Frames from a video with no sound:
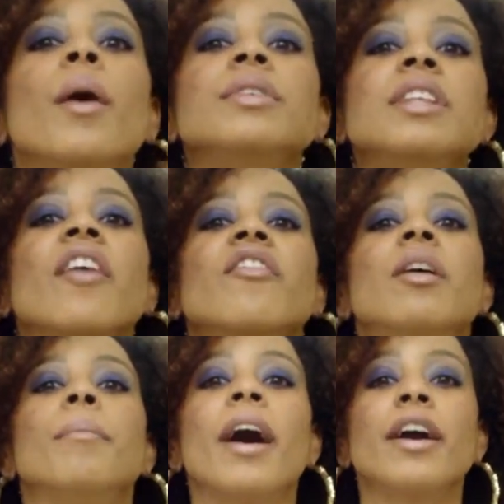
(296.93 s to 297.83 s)
I was having
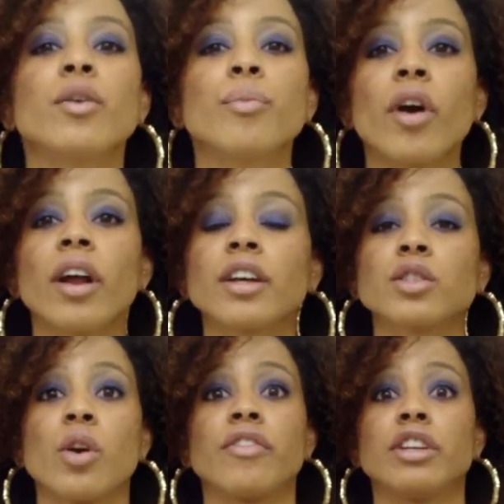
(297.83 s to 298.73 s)
to buy new products,
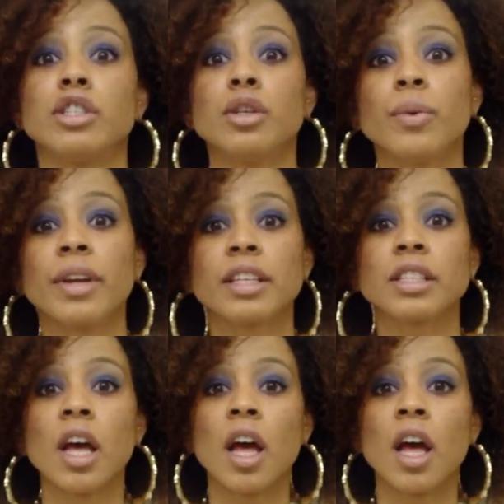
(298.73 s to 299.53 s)
or every 2 weeks.